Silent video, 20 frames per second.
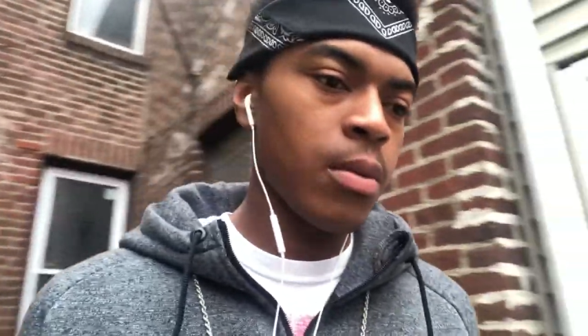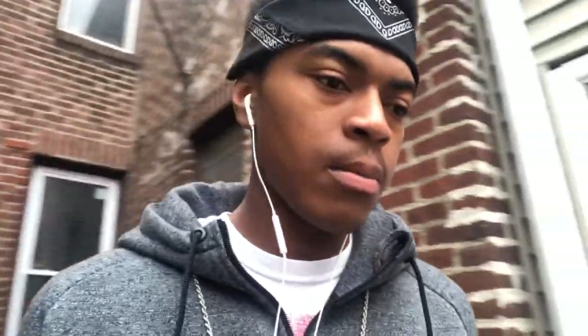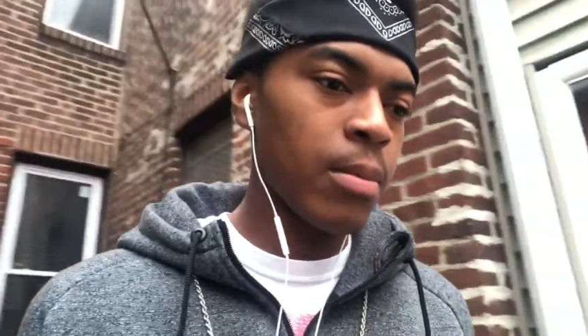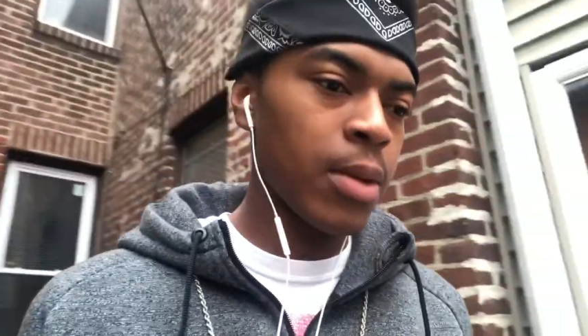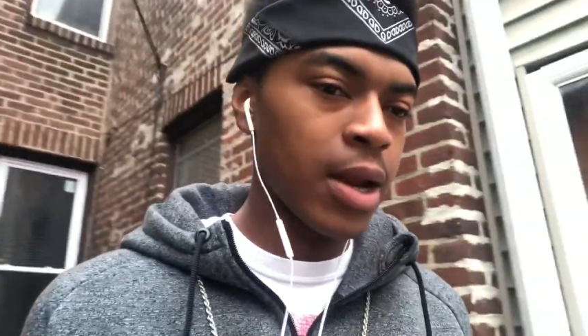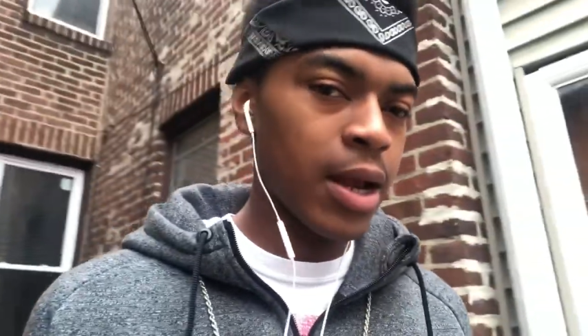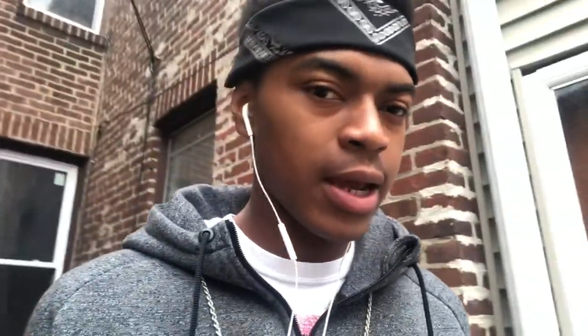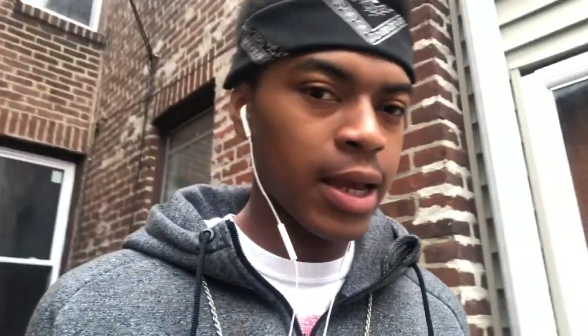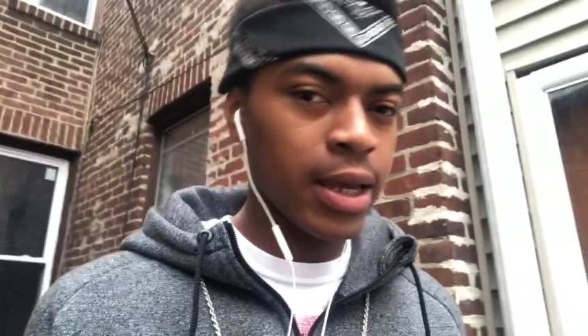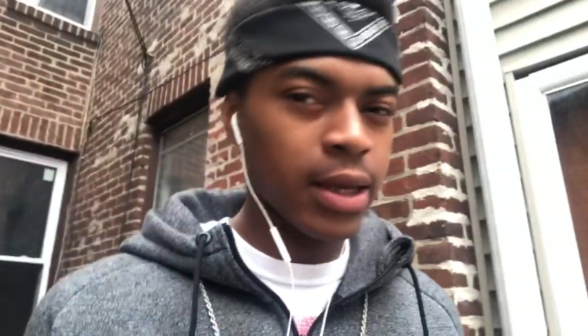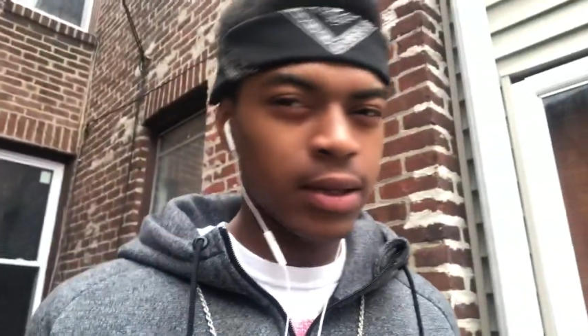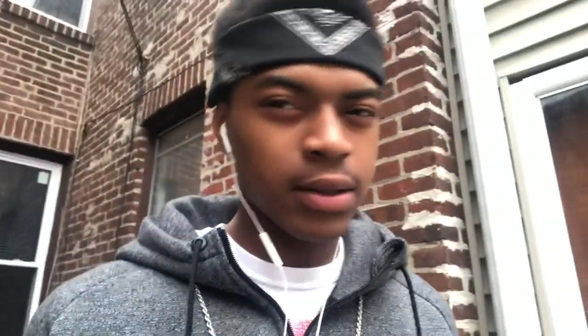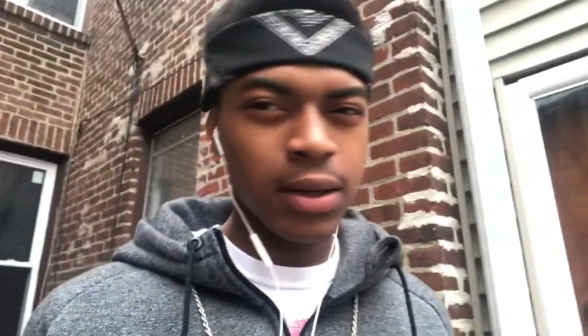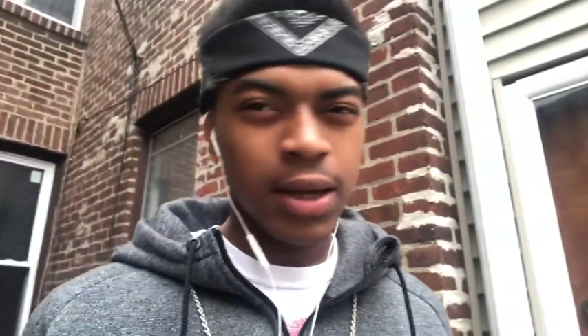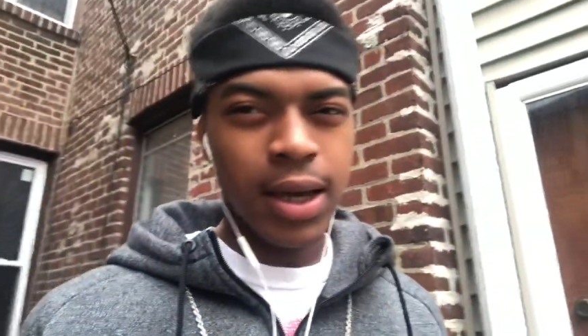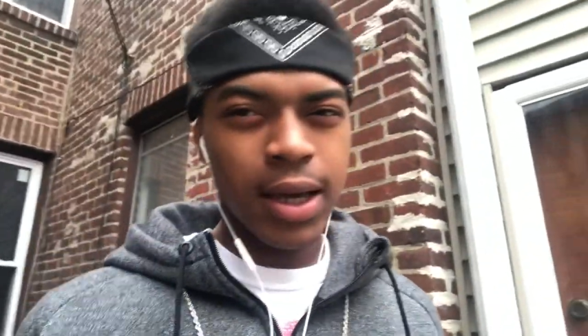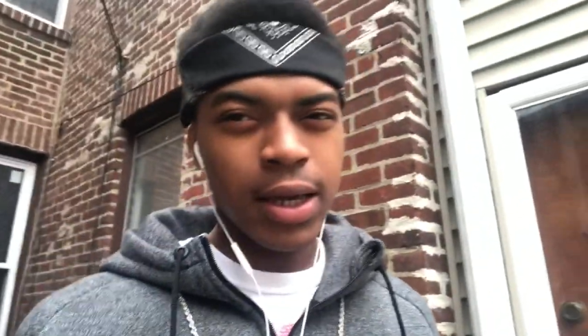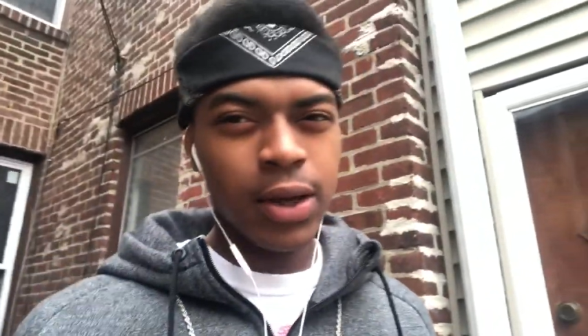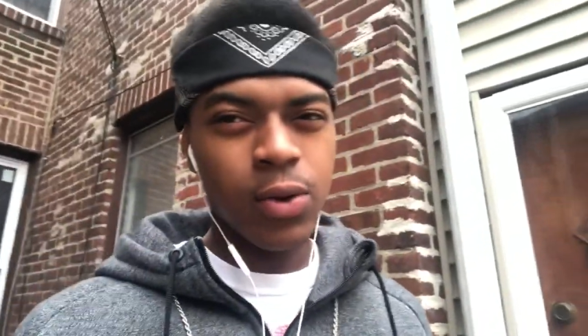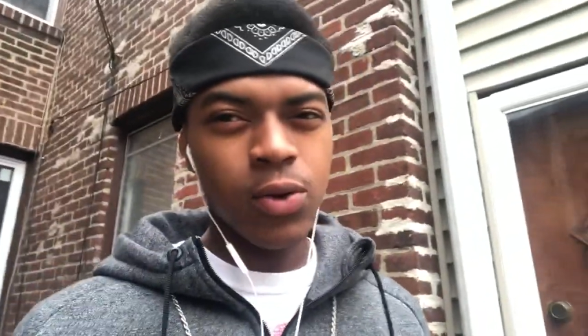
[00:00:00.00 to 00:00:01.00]
But I ain't
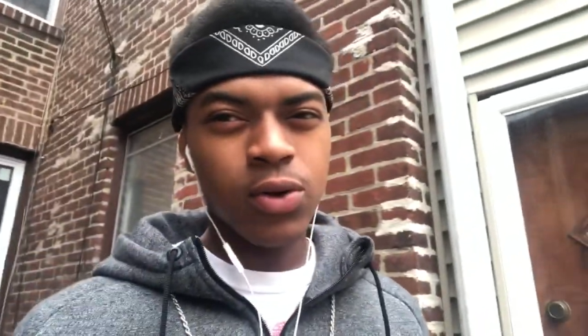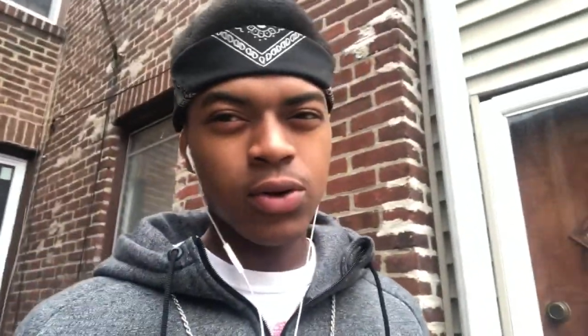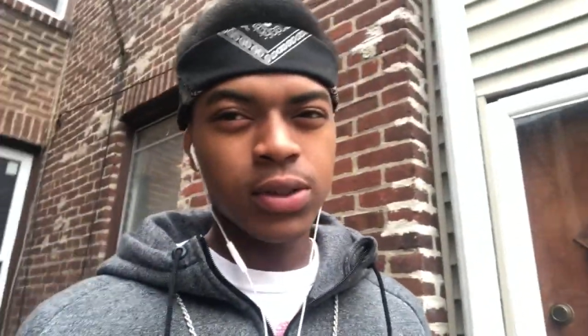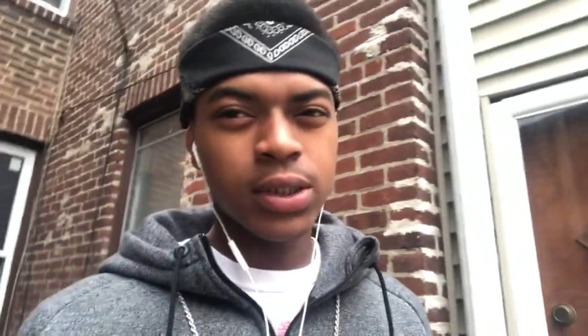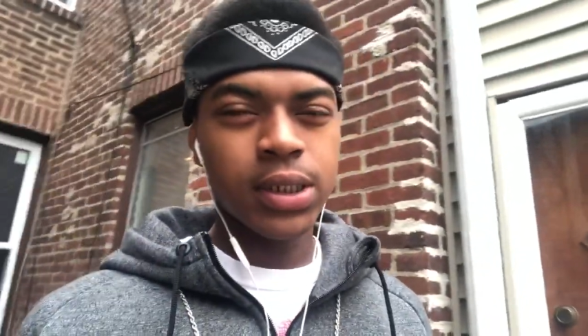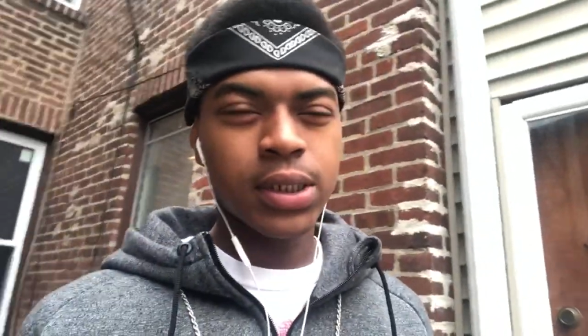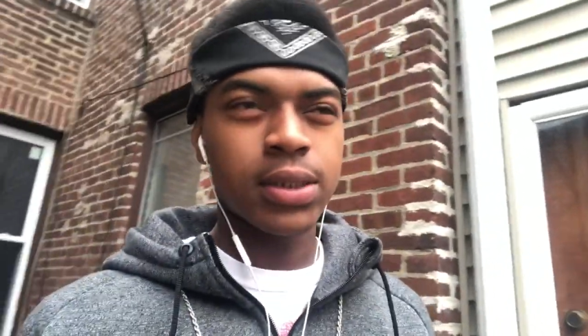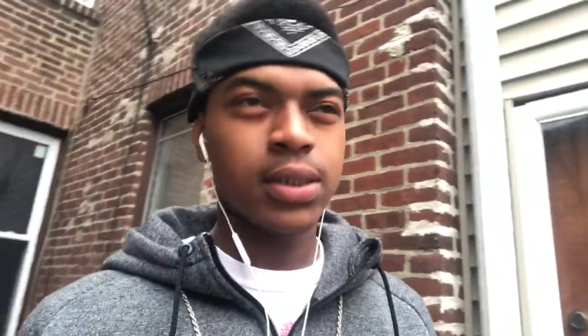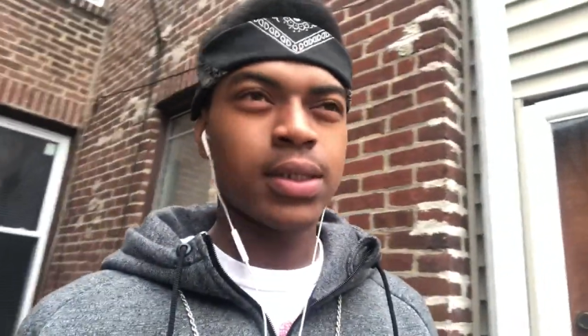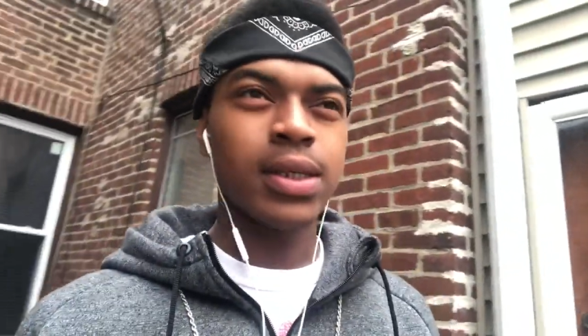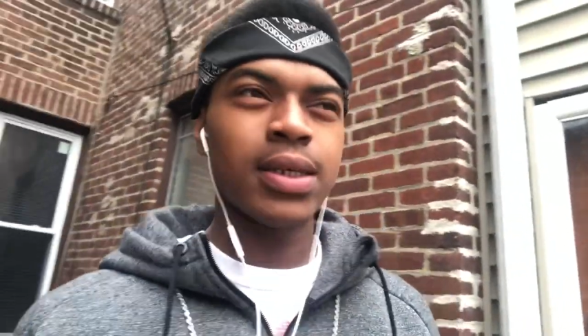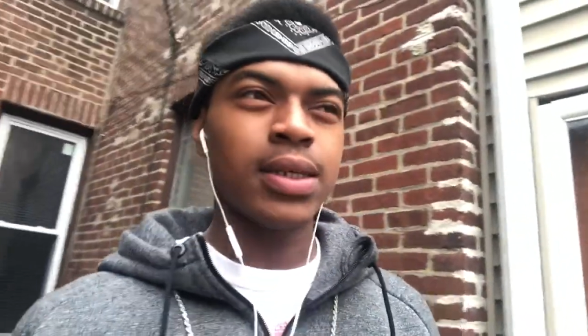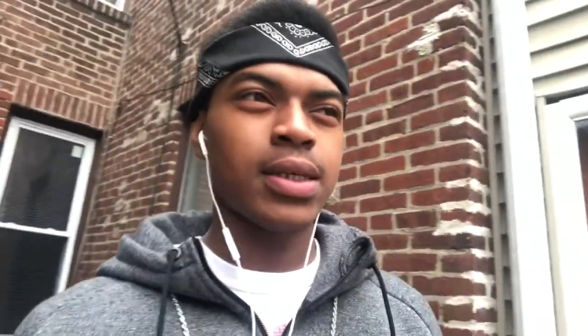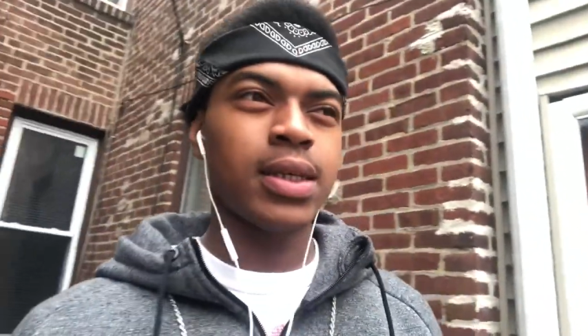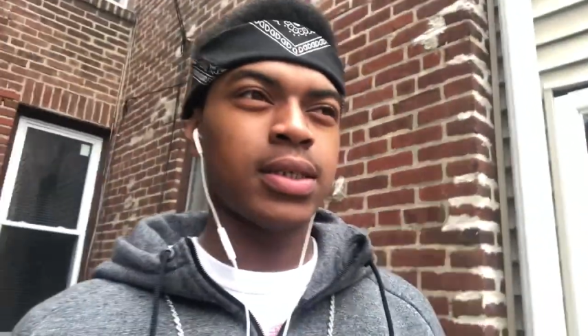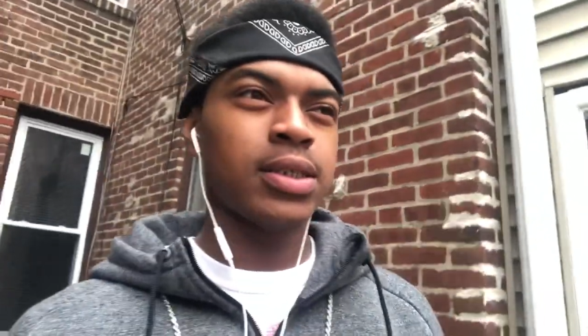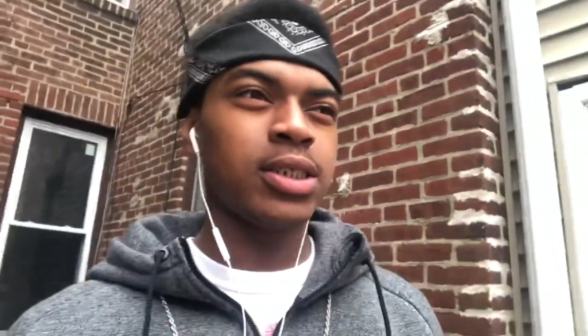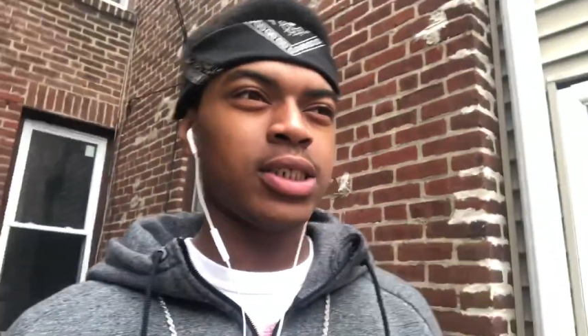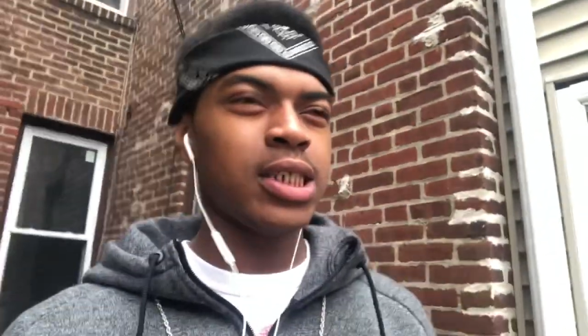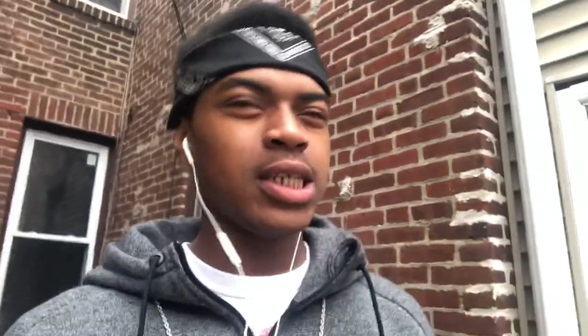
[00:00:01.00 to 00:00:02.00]
I ain't going to. Uh,
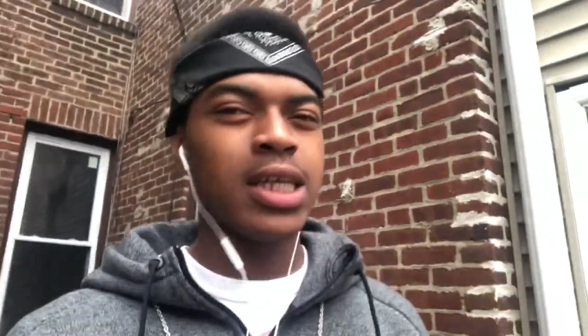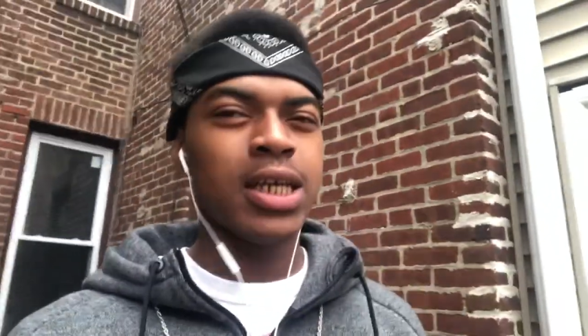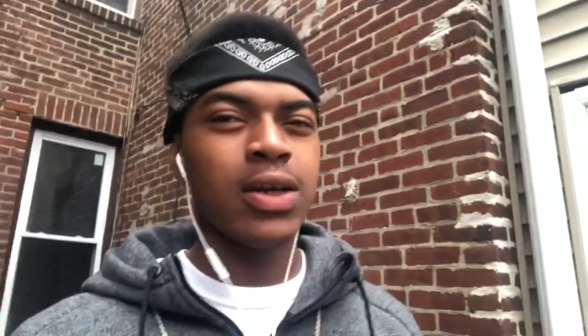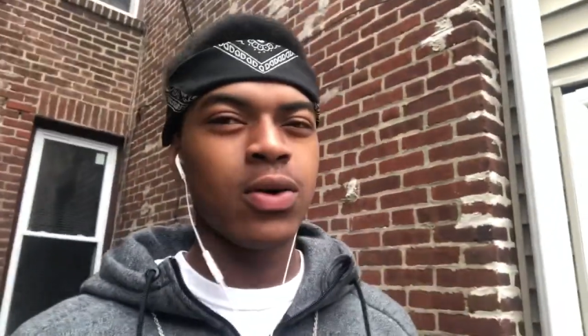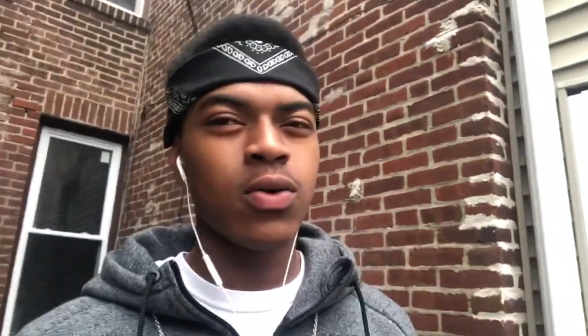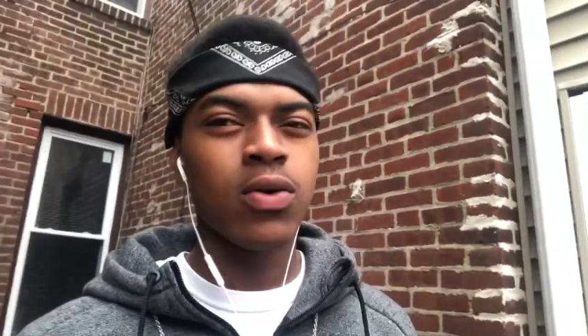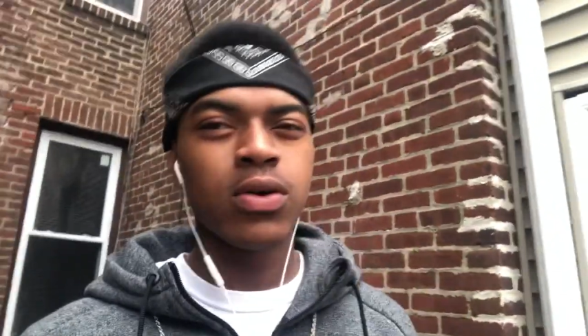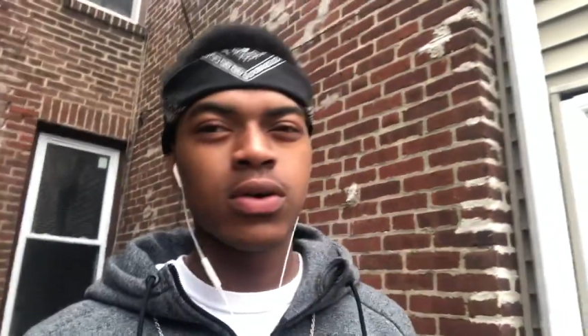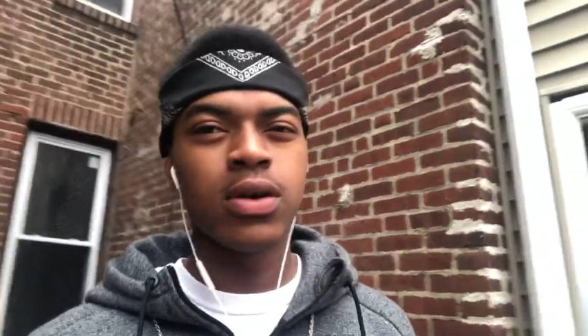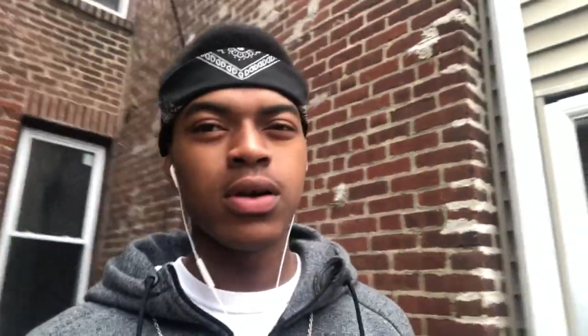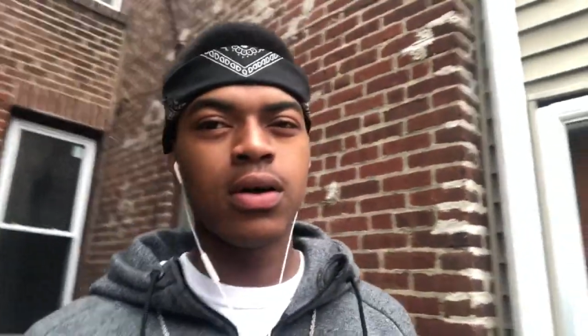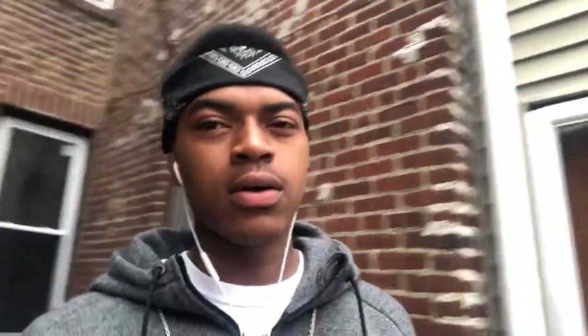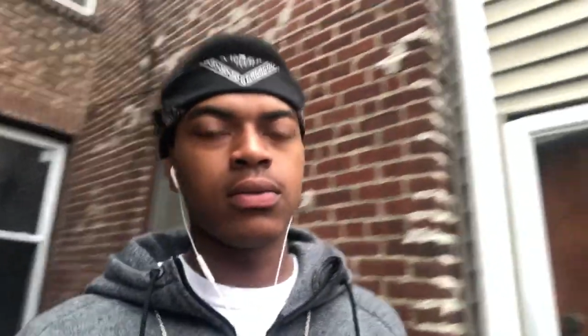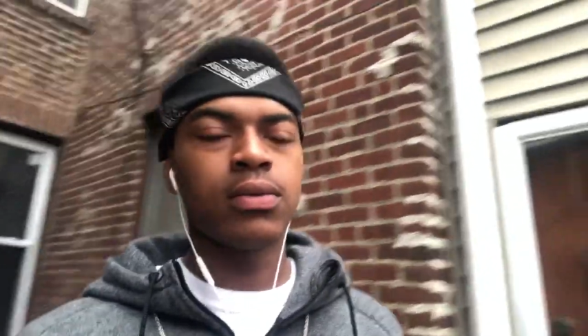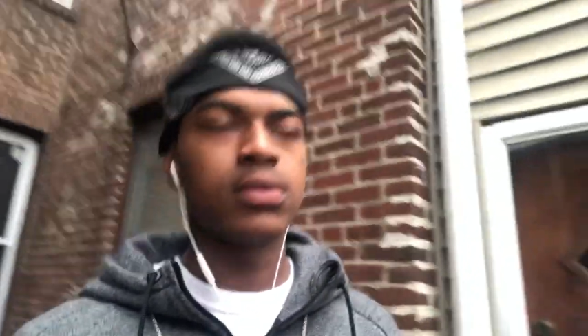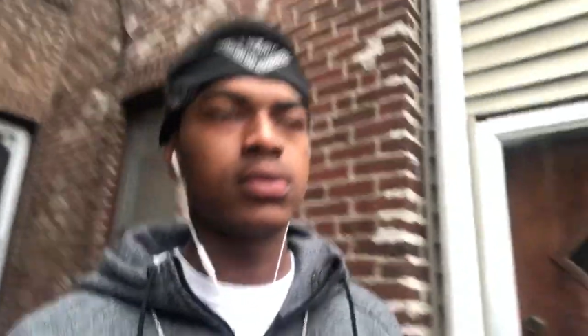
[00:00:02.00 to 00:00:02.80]
she ain't gonna know.